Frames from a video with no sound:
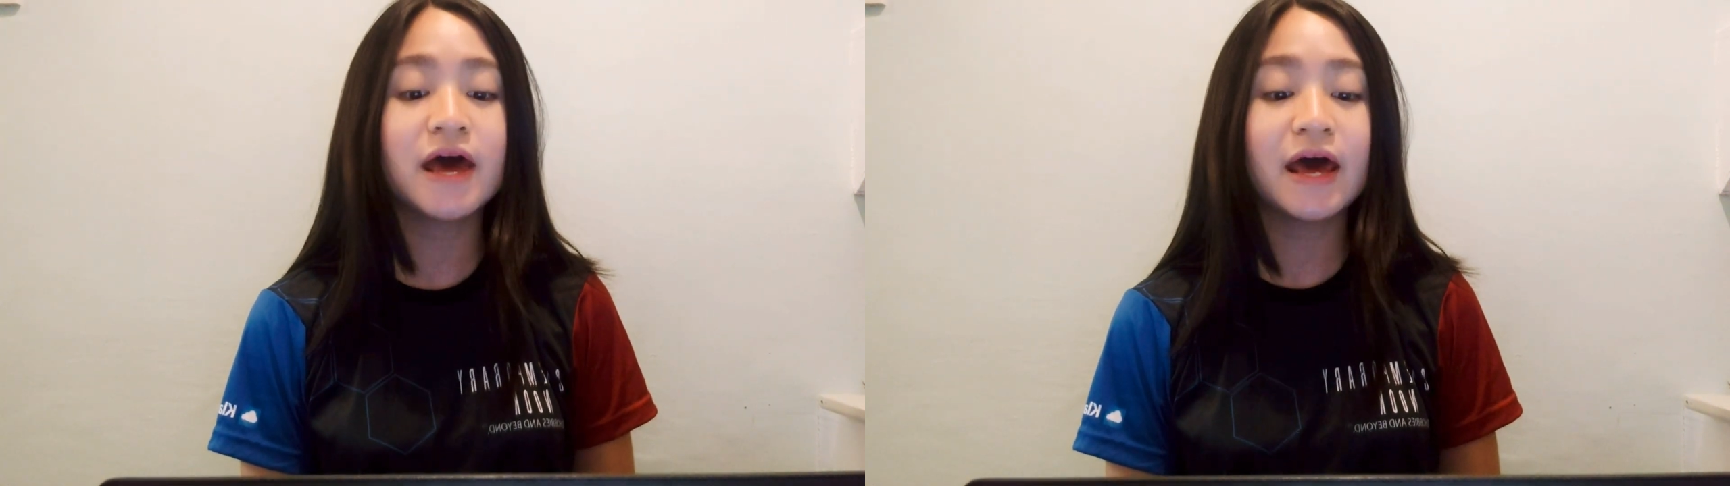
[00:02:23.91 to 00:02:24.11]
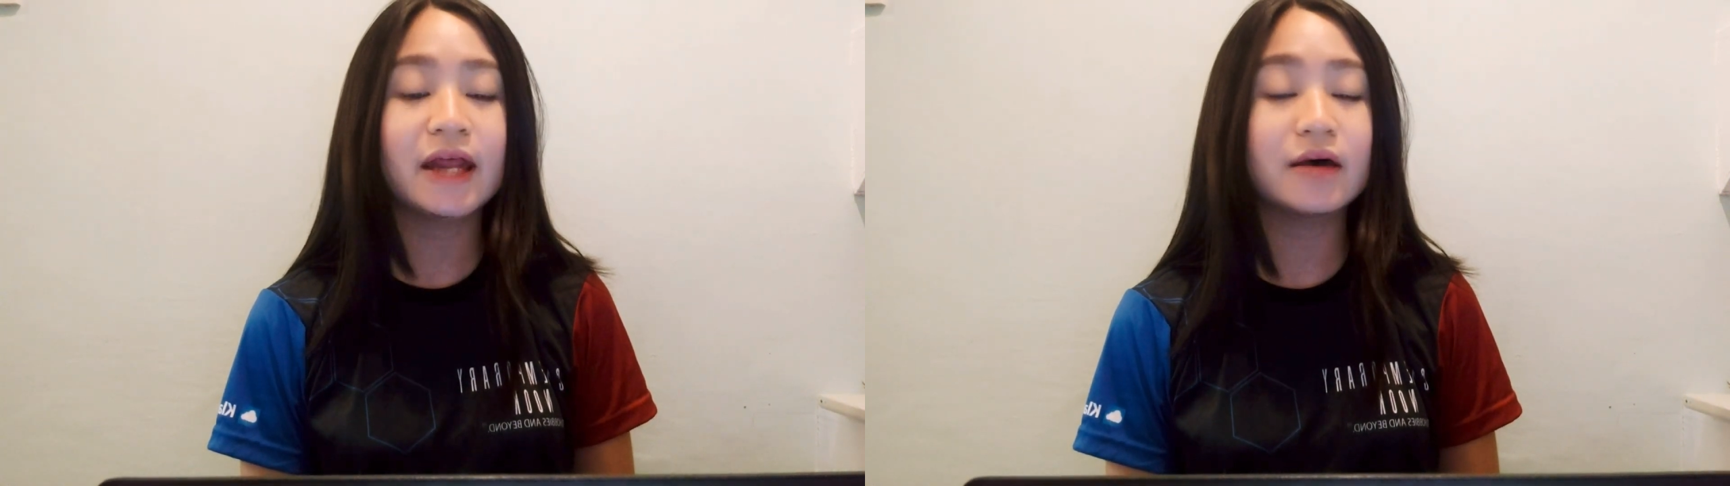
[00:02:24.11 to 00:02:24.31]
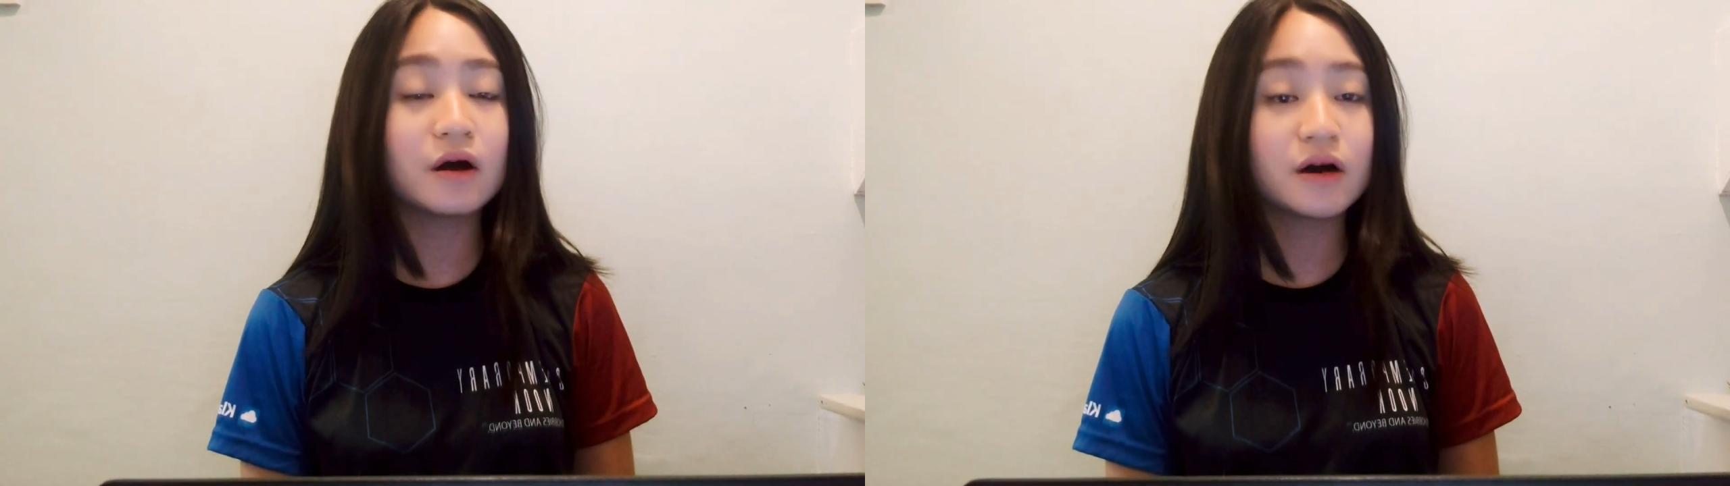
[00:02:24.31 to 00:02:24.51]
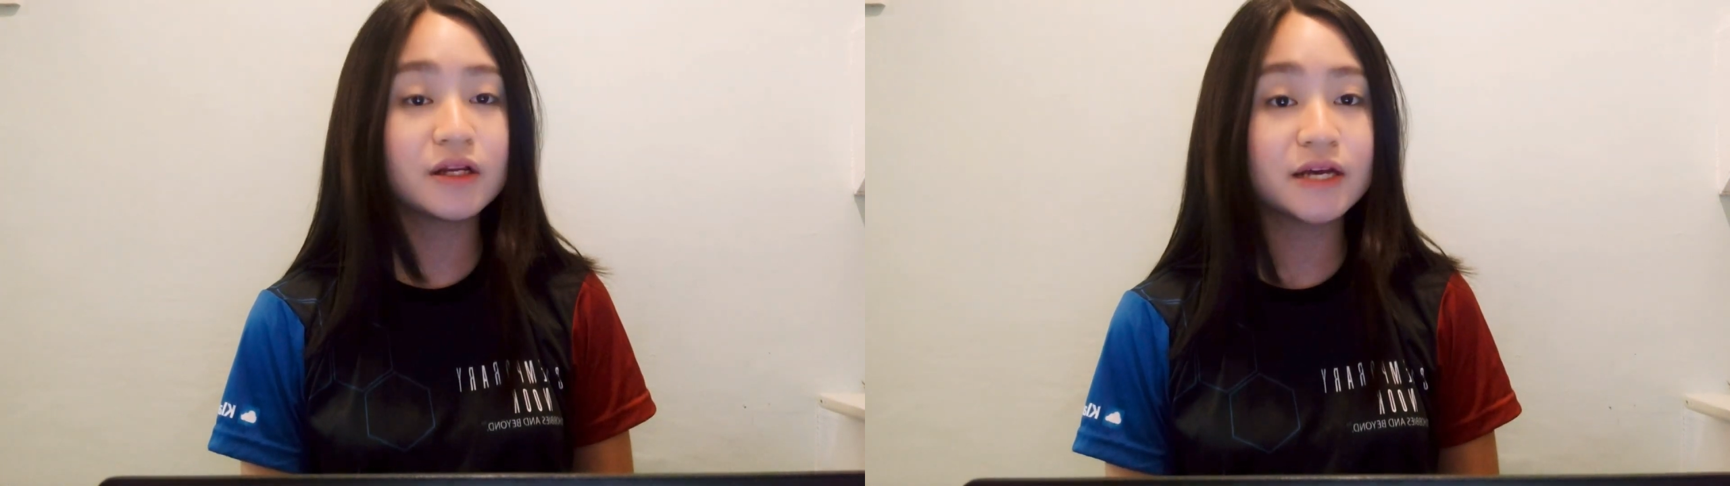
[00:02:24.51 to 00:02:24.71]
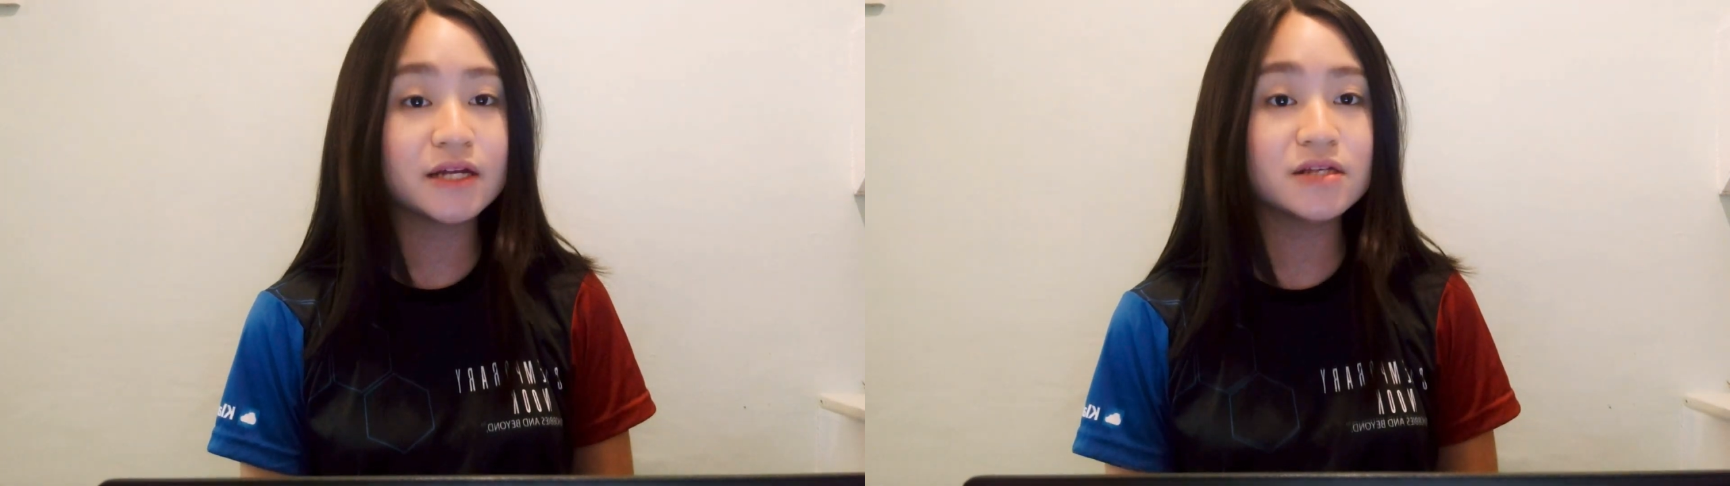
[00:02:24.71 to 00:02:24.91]
and the
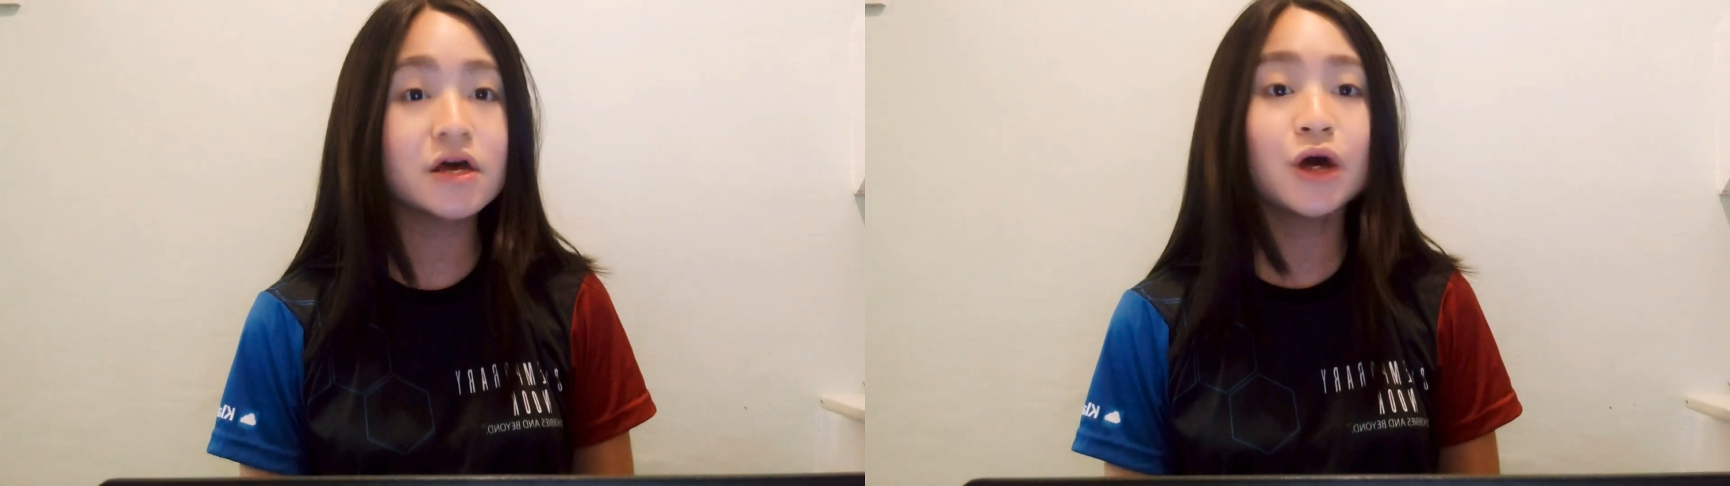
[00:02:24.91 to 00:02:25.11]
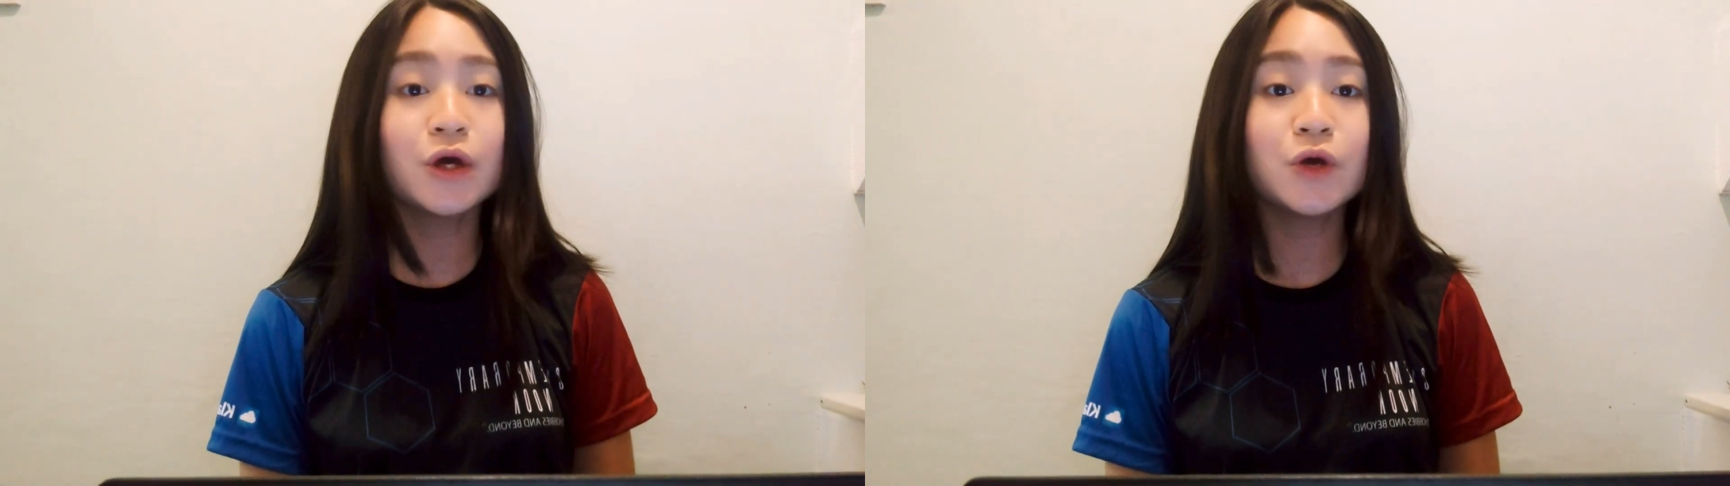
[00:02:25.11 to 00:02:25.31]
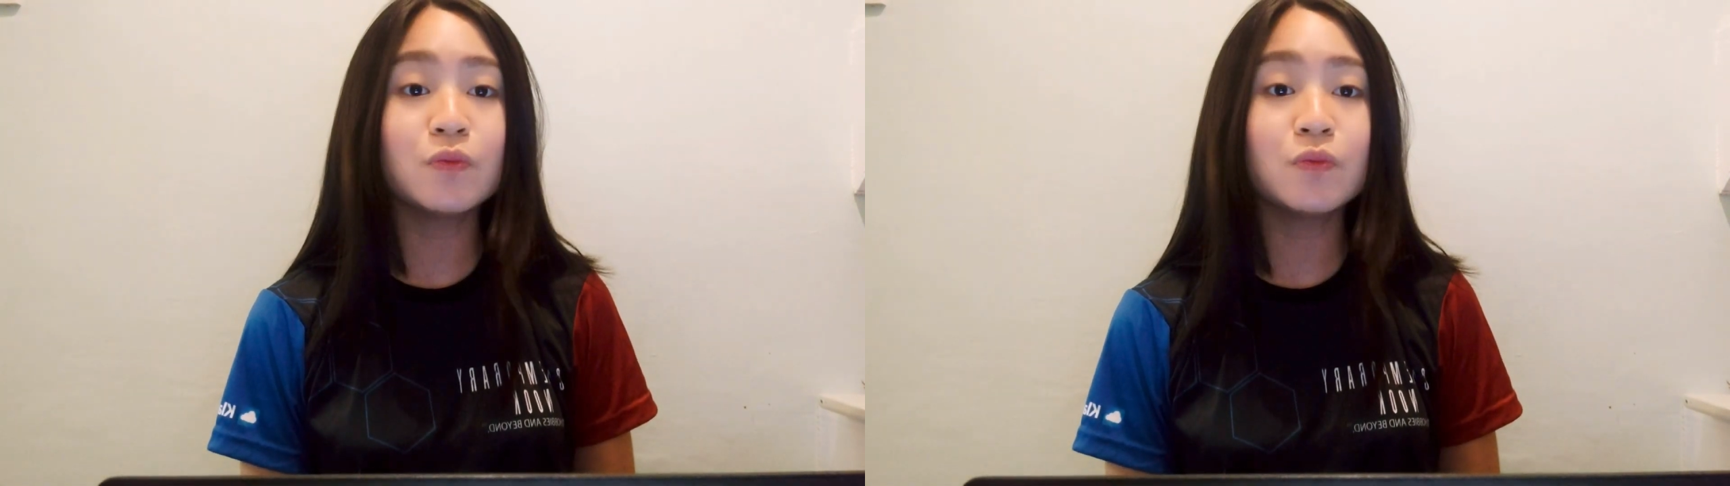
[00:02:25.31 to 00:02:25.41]
audience you